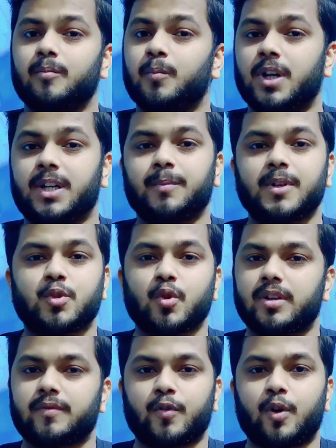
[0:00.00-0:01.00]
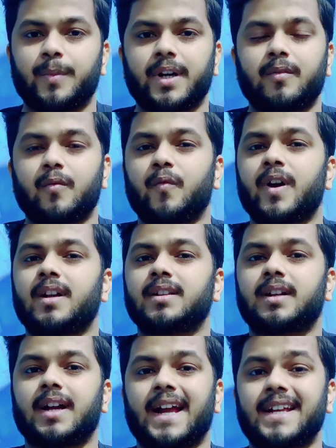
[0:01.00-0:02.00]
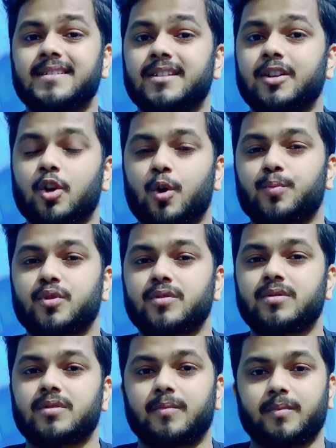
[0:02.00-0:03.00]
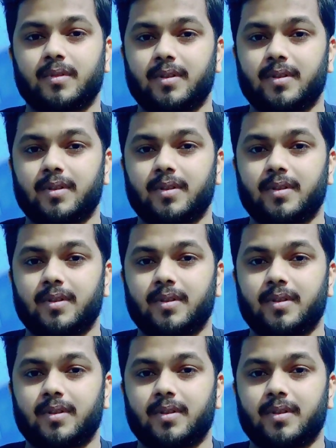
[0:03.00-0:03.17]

multiple choice format, where the answer options